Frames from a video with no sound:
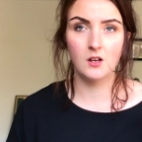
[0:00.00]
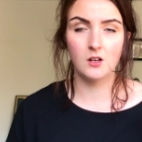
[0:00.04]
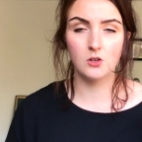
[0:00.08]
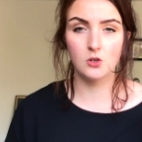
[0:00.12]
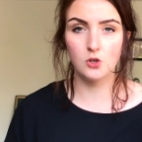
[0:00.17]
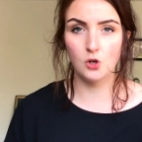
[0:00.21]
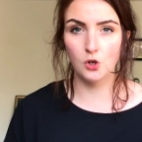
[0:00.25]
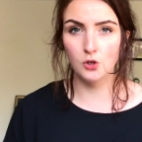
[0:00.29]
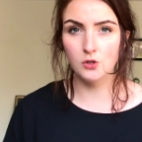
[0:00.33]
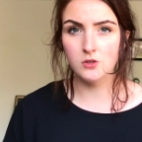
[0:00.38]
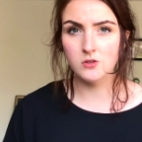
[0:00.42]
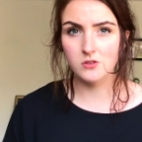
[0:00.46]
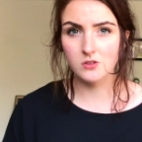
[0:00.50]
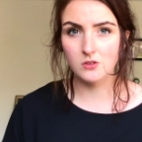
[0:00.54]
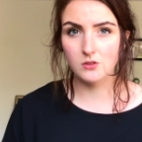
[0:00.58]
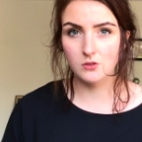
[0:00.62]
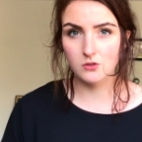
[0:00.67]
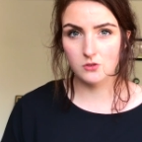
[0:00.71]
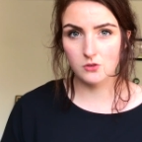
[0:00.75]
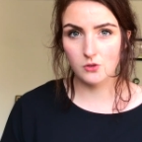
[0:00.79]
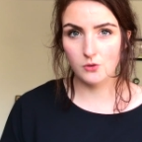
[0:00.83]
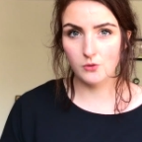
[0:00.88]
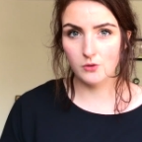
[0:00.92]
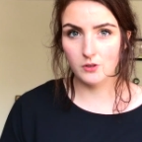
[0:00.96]
Gold
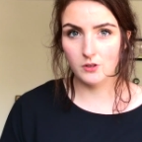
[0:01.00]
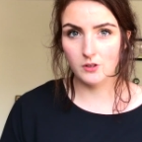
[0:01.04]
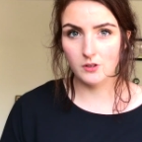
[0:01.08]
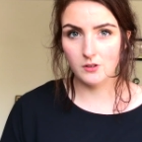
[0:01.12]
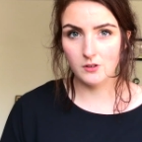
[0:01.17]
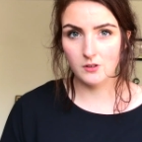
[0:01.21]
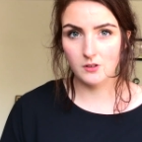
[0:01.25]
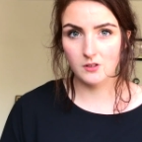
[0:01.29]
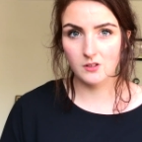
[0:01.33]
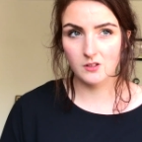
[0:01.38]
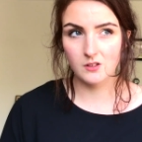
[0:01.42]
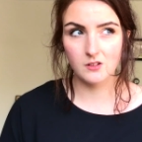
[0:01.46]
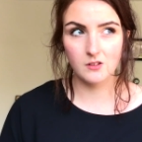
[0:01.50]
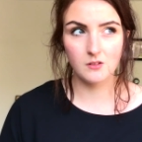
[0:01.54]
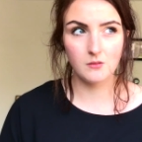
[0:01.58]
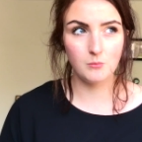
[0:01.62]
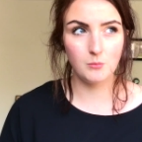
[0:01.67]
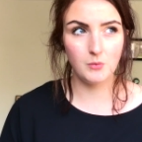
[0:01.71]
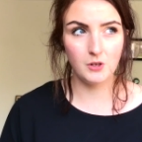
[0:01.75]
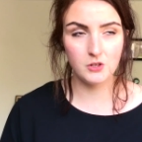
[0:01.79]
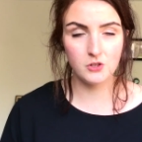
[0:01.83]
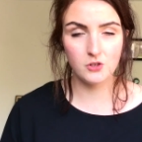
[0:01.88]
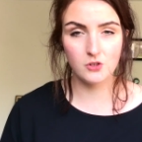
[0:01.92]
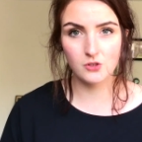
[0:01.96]
Couture
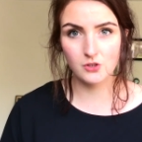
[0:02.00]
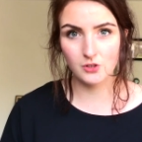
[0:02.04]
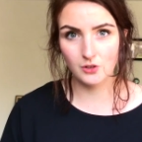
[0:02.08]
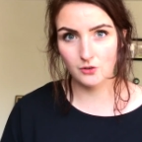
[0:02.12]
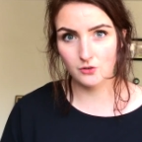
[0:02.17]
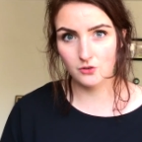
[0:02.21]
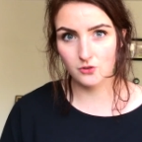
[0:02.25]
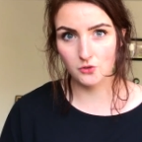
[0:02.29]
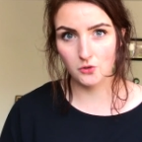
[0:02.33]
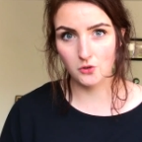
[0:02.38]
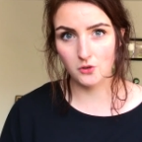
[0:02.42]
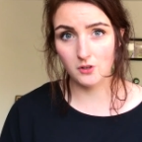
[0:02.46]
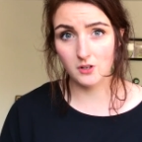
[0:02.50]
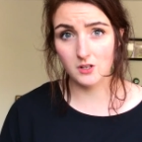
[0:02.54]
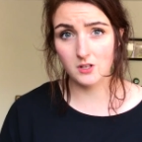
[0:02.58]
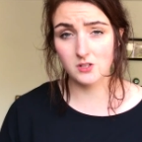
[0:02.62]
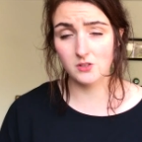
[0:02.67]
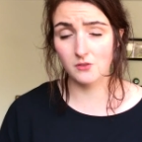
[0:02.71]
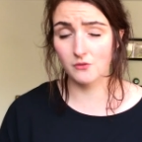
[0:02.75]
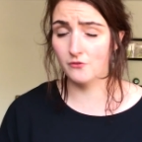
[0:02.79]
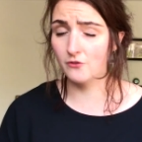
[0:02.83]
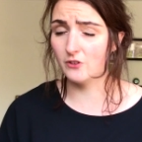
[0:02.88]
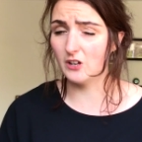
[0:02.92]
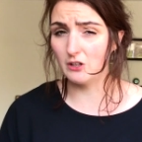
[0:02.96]
by Juicy Couture is
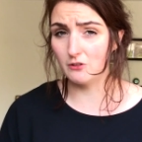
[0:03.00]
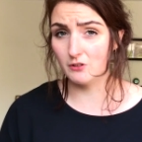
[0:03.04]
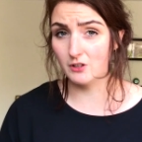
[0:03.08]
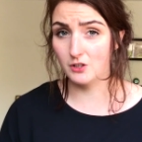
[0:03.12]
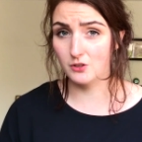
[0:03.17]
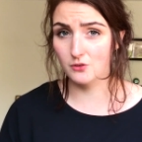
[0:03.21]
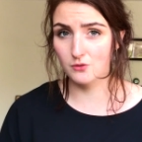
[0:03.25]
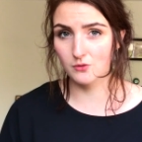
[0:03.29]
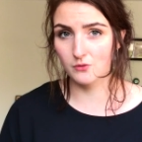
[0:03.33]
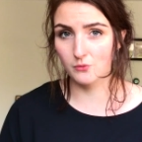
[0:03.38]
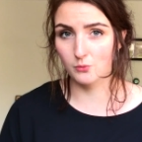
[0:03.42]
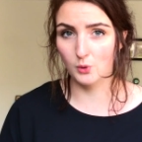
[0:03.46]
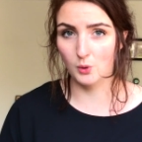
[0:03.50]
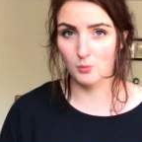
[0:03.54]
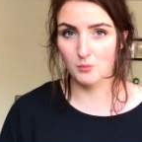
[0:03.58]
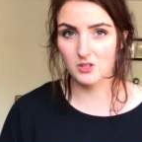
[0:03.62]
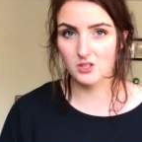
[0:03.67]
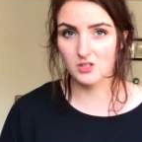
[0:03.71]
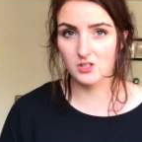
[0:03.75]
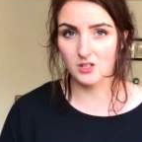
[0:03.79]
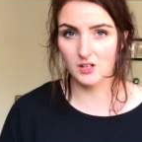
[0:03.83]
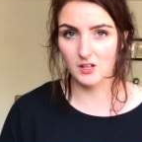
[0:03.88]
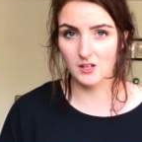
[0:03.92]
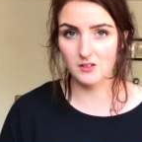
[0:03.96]
a very good woman
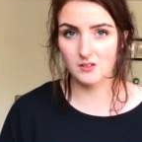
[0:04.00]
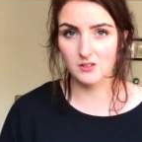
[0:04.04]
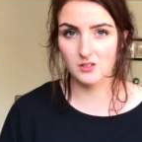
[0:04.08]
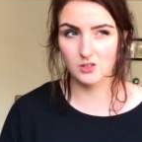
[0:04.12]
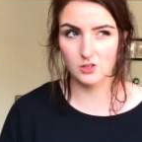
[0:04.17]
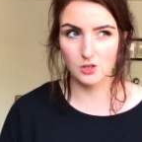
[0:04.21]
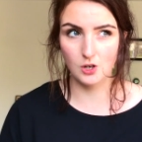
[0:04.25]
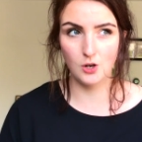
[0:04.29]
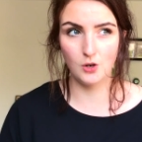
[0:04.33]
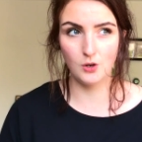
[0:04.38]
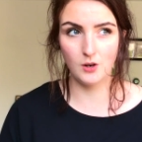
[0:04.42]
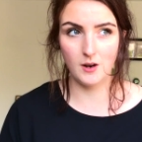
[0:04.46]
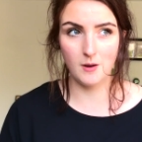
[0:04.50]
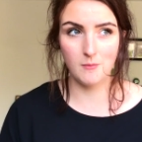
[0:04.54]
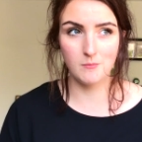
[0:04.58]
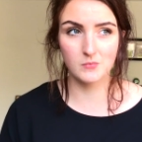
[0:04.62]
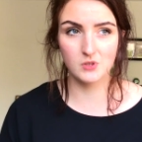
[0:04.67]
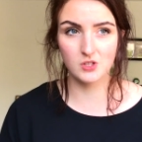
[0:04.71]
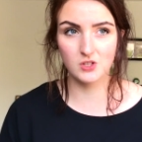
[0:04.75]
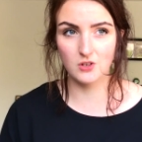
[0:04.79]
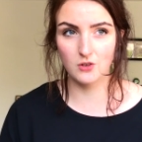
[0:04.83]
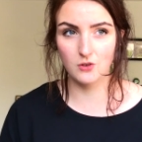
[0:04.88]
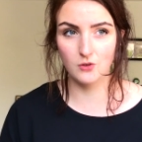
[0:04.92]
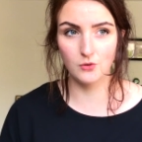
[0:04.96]
scent. So I'm
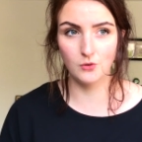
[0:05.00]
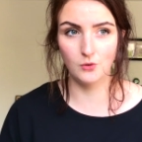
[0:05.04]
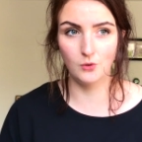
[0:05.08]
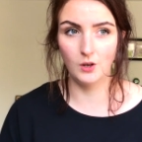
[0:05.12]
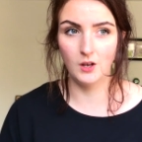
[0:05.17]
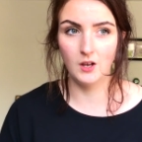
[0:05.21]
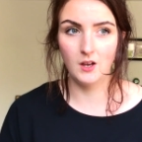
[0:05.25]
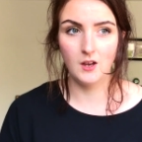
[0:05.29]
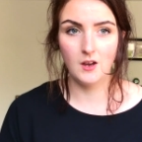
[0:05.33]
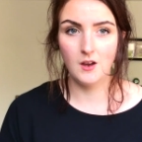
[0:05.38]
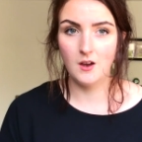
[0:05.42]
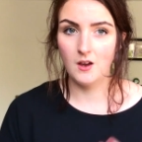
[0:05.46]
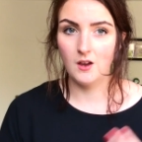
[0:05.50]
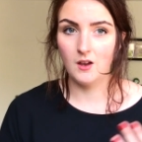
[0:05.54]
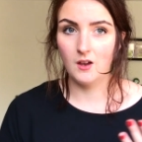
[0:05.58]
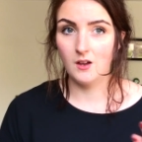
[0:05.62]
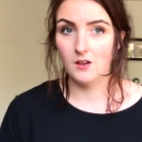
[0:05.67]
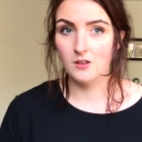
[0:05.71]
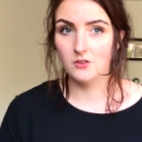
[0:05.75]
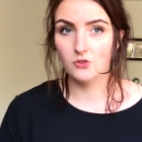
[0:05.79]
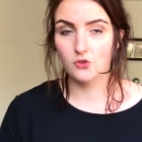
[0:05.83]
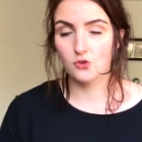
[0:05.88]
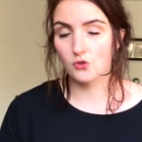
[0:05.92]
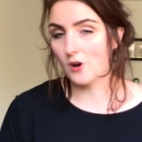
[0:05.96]
still
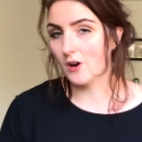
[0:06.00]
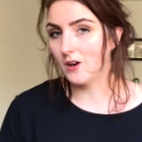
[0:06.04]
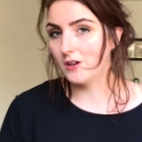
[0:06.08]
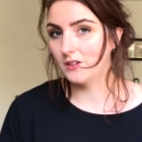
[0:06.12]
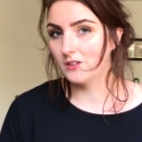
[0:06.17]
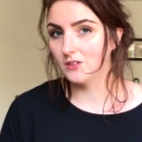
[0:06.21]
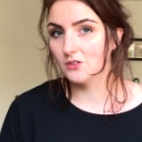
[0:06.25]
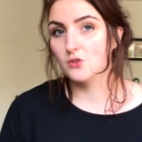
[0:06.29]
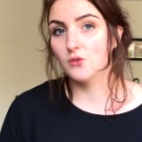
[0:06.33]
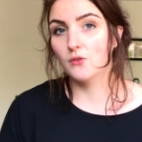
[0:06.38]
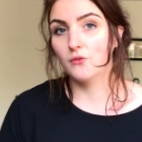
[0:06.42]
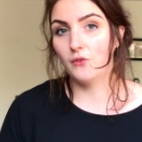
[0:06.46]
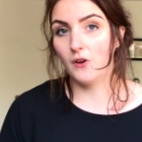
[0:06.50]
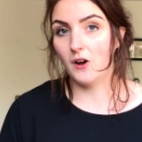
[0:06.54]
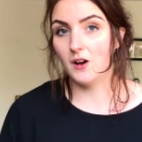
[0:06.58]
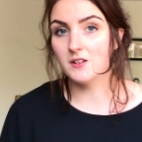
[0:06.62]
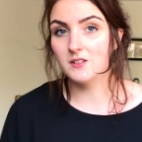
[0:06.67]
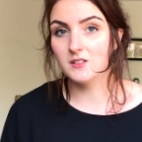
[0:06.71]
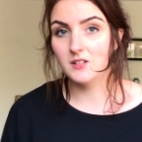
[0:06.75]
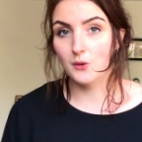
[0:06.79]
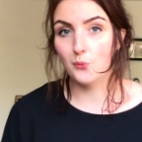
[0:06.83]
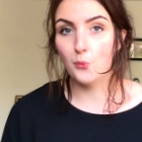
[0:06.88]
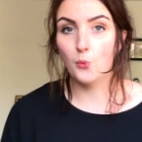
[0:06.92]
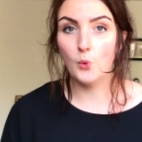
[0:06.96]
trying to
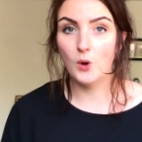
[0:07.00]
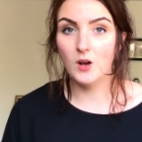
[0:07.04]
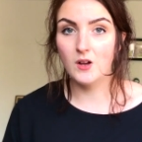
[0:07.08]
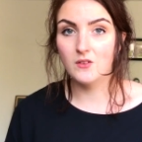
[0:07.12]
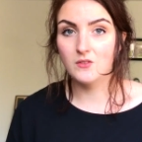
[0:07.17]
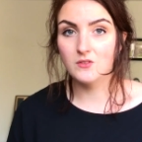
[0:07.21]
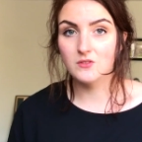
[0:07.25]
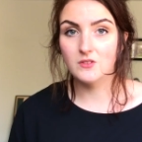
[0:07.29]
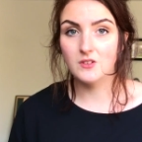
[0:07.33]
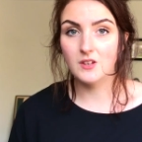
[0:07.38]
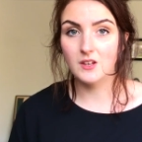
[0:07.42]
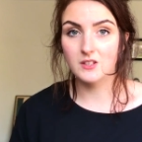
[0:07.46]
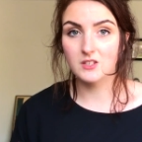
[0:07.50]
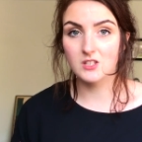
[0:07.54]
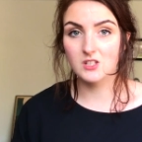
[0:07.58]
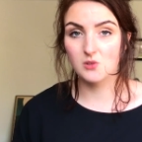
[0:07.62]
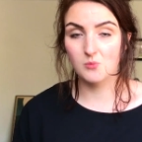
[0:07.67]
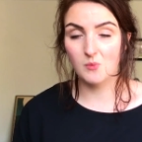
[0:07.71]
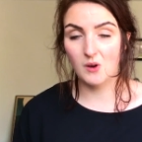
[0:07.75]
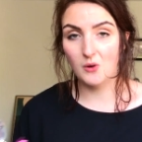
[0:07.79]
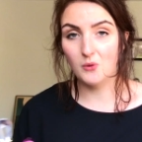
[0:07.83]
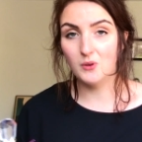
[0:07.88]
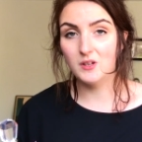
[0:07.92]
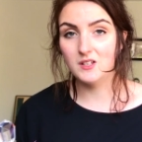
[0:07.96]
find that one and
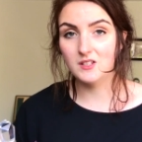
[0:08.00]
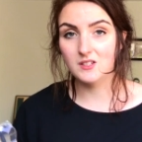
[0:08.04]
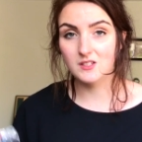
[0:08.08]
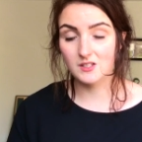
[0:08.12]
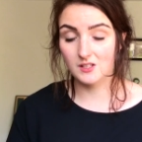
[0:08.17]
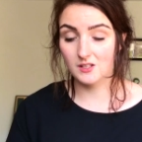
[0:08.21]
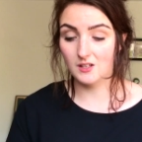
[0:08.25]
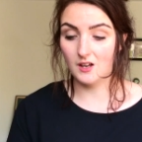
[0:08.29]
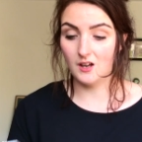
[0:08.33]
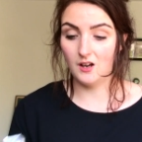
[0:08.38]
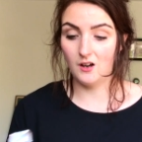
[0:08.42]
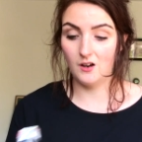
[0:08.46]
smell it.